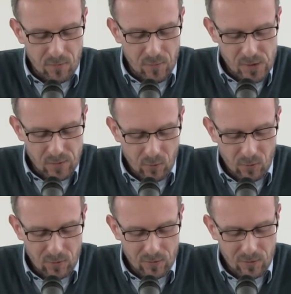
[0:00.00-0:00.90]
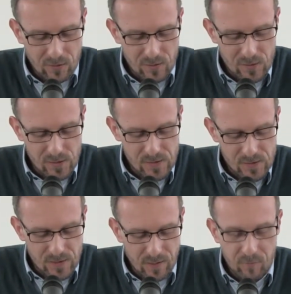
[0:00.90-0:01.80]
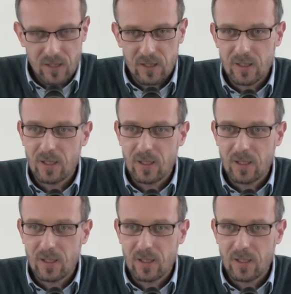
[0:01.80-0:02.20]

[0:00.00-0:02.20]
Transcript: first of all, just let me